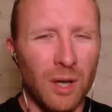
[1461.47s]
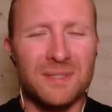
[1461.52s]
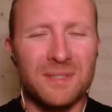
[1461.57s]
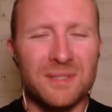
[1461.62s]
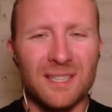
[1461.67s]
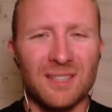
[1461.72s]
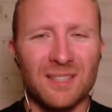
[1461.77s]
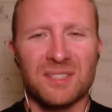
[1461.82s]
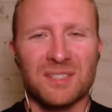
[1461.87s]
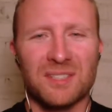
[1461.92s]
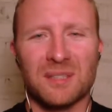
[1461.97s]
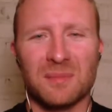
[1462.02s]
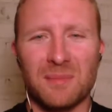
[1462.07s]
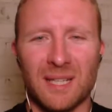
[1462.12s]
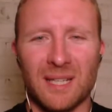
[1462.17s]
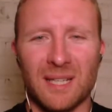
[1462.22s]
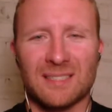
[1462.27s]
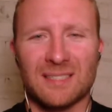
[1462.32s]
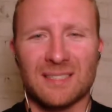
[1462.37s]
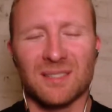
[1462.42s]
particular
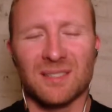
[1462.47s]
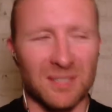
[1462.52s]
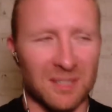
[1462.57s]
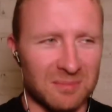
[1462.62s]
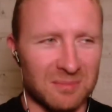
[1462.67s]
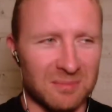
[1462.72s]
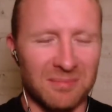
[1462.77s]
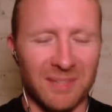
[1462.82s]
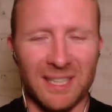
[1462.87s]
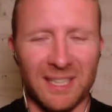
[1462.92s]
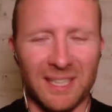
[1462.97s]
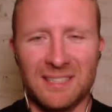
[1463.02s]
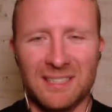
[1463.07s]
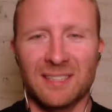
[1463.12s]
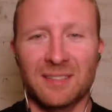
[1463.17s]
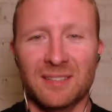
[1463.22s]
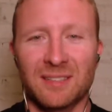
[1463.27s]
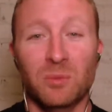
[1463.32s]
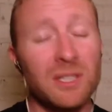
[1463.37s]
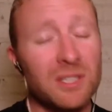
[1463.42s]
semester they
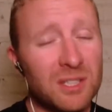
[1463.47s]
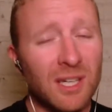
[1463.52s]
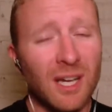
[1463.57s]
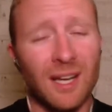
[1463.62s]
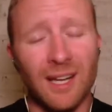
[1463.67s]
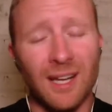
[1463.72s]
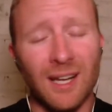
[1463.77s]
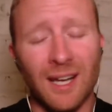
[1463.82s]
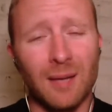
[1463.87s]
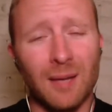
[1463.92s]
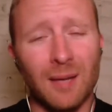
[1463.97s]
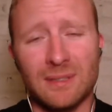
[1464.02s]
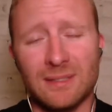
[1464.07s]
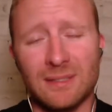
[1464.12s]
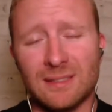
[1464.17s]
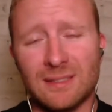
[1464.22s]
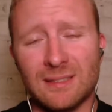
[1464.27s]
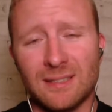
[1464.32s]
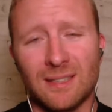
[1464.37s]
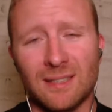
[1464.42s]
didn't, which kind of
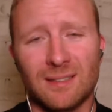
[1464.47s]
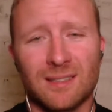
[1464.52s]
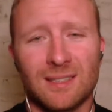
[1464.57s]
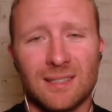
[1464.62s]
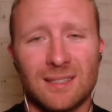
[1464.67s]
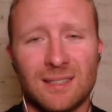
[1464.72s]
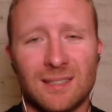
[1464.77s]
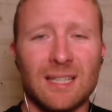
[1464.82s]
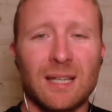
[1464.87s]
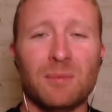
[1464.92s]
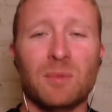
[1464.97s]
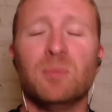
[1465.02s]
happens, It does happen.